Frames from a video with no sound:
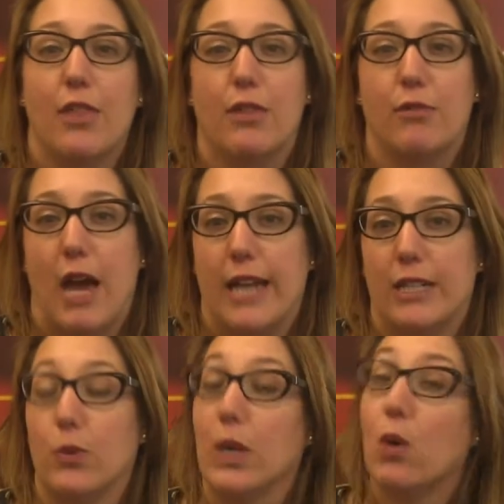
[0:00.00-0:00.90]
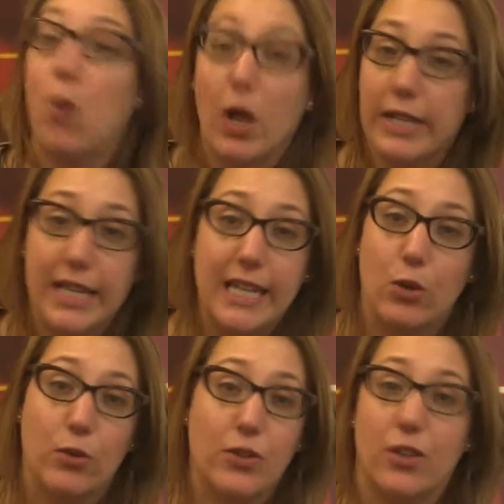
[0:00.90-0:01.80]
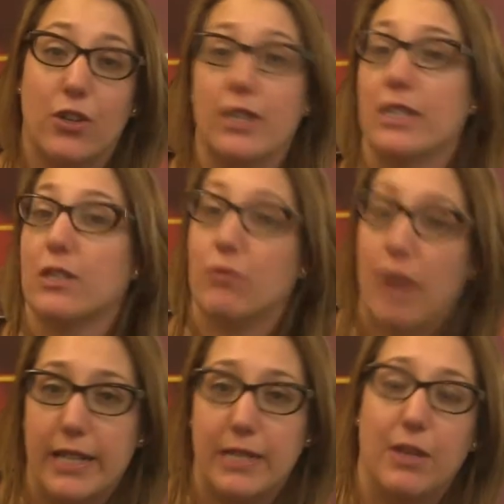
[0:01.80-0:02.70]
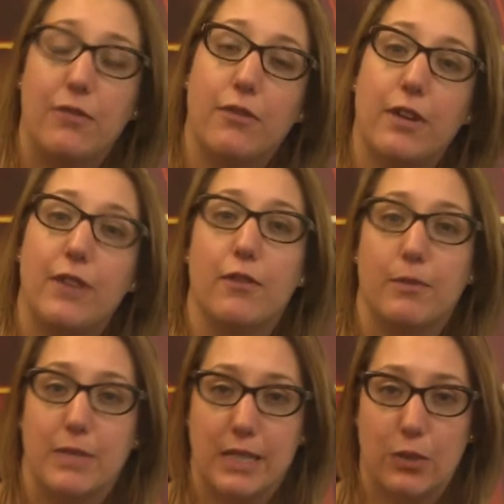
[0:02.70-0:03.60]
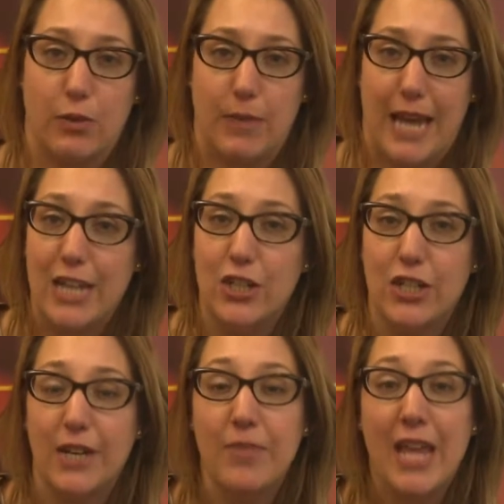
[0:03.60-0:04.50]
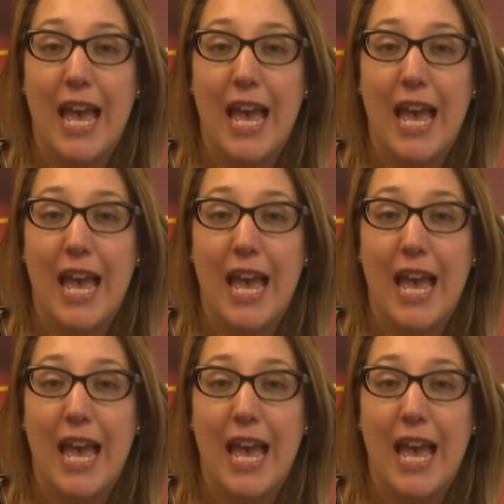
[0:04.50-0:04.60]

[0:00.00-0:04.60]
the right to equality, also known as the right to be free from discrimination,